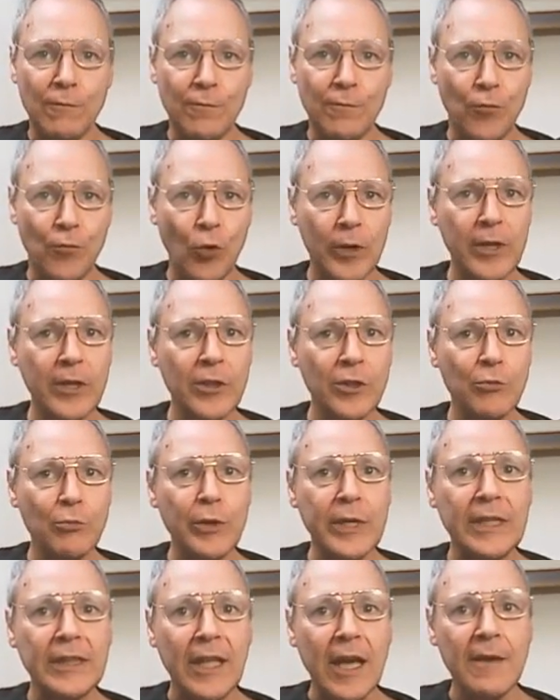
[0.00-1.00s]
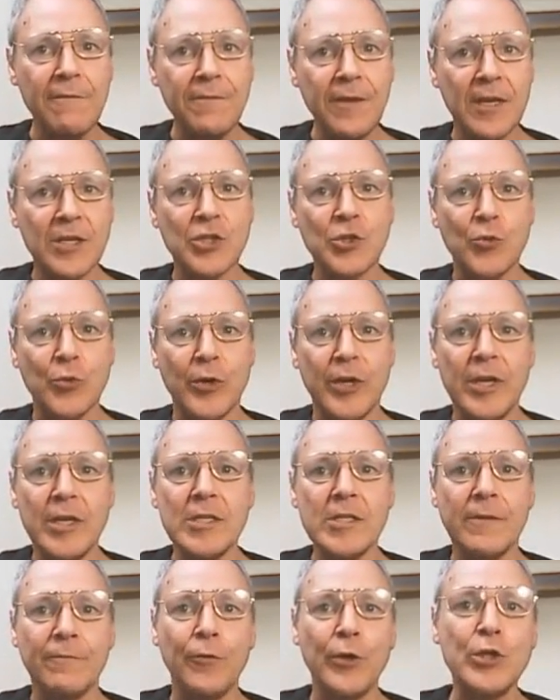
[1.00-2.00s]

43 life histories,